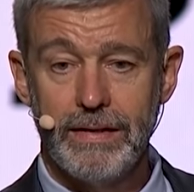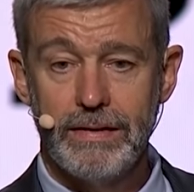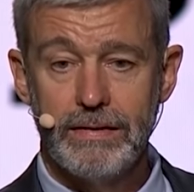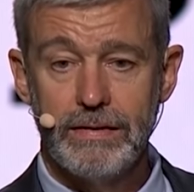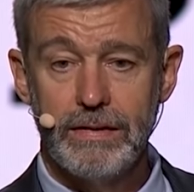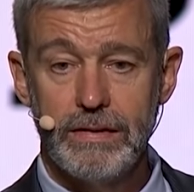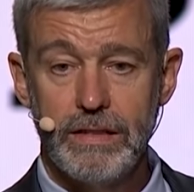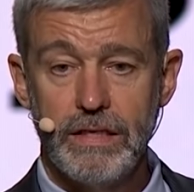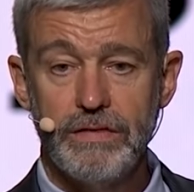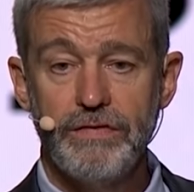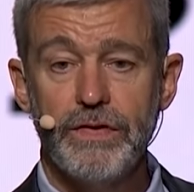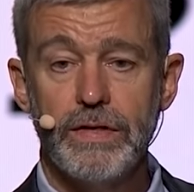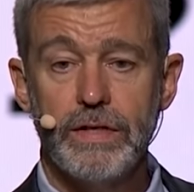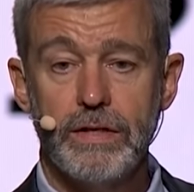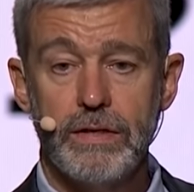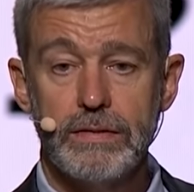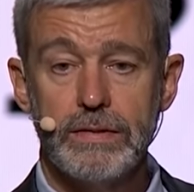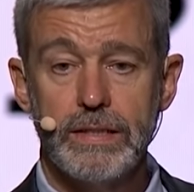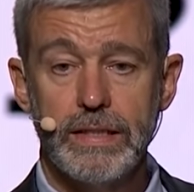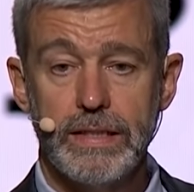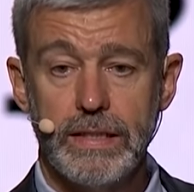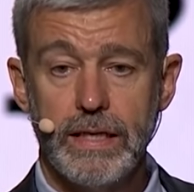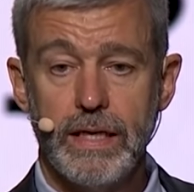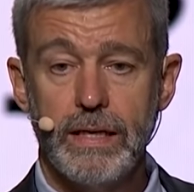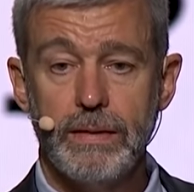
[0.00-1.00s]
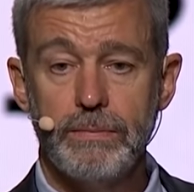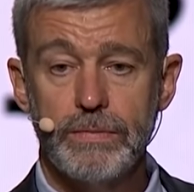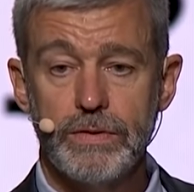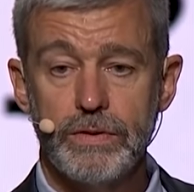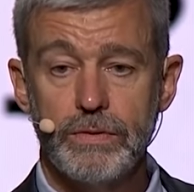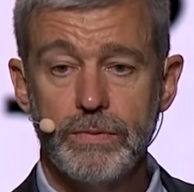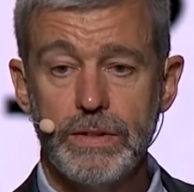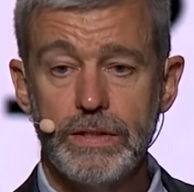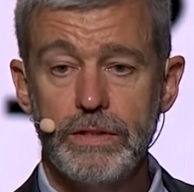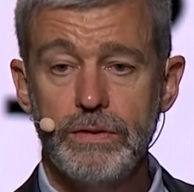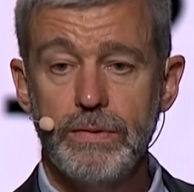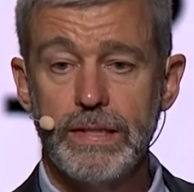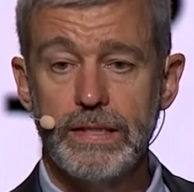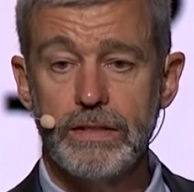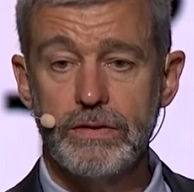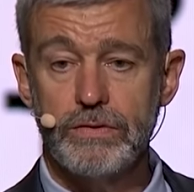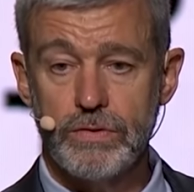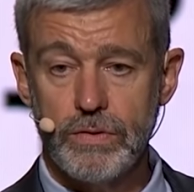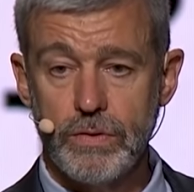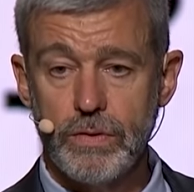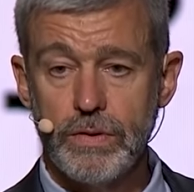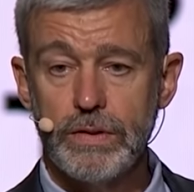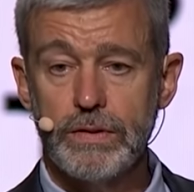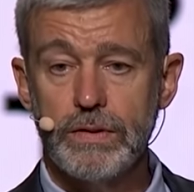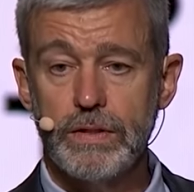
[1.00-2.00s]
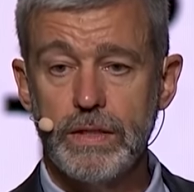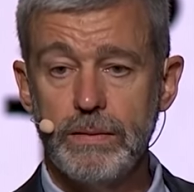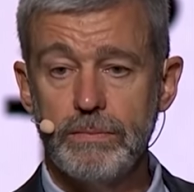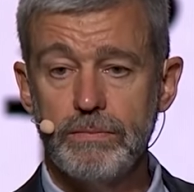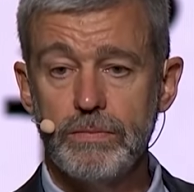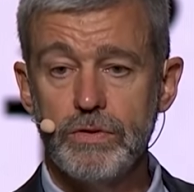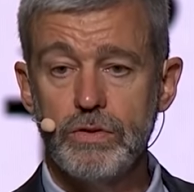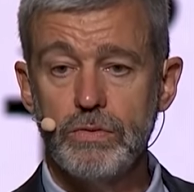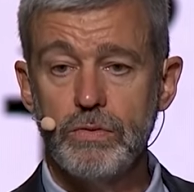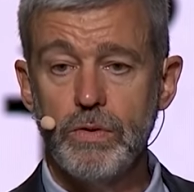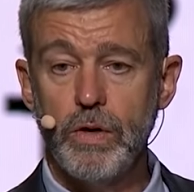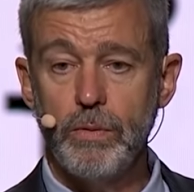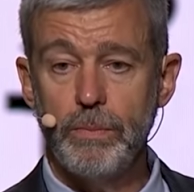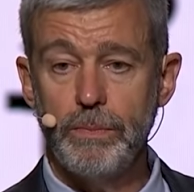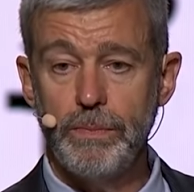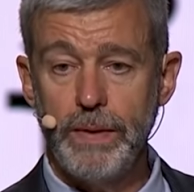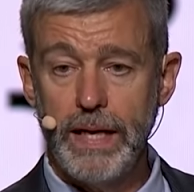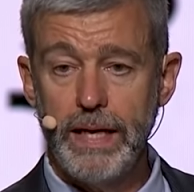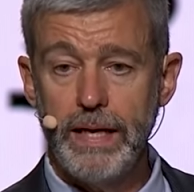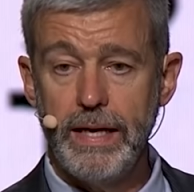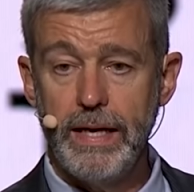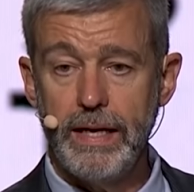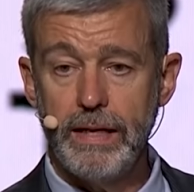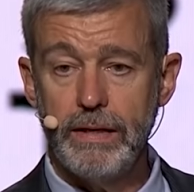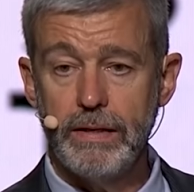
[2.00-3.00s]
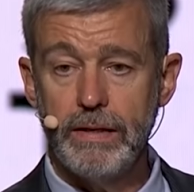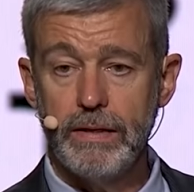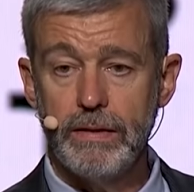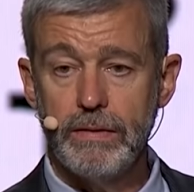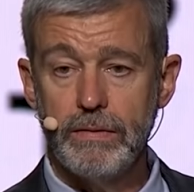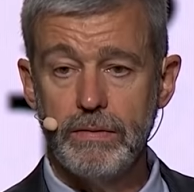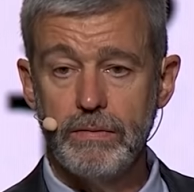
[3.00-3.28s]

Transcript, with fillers: The difficulty comes when you exhort them to obey